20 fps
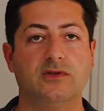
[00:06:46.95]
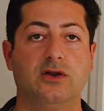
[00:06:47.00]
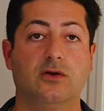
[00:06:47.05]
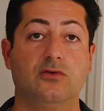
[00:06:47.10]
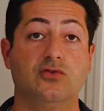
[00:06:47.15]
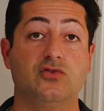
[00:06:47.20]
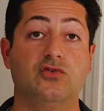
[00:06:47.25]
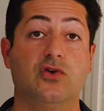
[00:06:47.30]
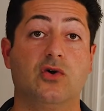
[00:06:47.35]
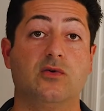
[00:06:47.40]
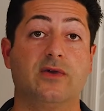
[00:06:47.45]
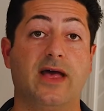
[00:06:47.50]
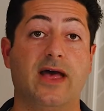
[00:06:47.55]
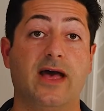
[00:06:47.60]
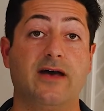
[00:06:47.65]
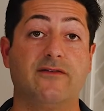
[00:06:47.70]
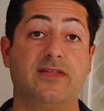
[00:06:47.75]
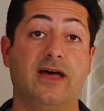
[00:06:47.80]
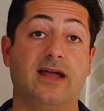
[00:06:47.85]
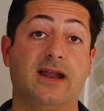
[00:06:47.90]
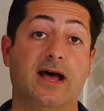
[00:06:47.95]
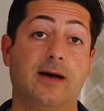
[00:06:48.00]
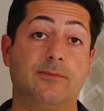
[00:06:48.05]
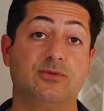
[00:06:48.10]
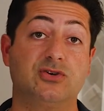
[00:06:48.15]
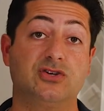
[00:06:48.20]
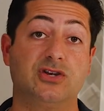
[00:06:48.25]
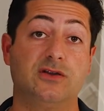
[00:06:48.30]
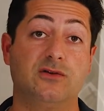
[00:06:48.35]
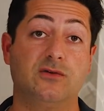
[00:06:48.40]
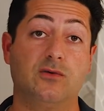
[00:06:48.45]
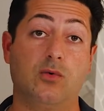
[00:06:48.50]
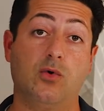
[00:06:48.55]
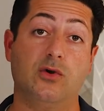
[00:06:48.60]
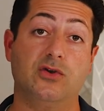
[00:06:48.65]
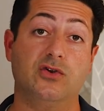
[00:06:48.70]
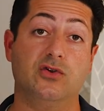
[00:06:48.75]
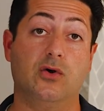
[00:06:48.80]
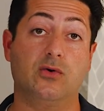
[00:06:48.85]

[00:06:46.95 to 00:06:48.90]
you don't have that option, or you